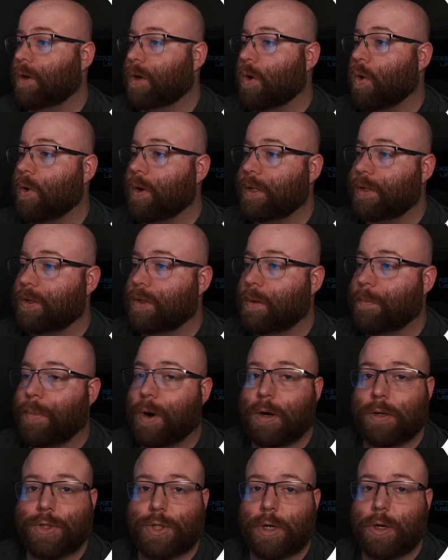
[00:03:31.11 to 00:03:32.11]
According to the
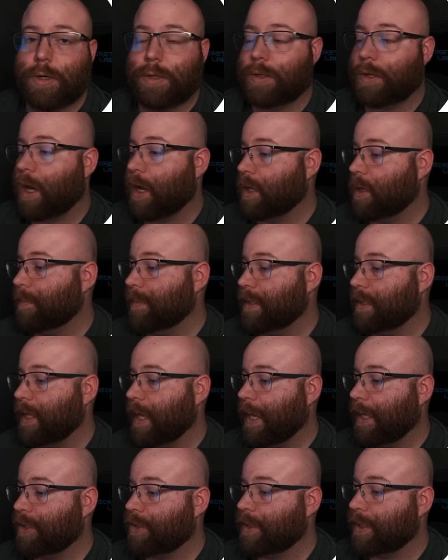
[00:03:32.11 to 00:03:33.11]
bar chart
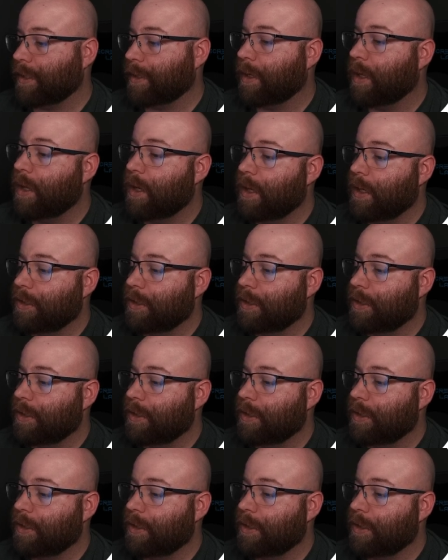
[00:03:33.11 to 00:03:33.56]
documentation,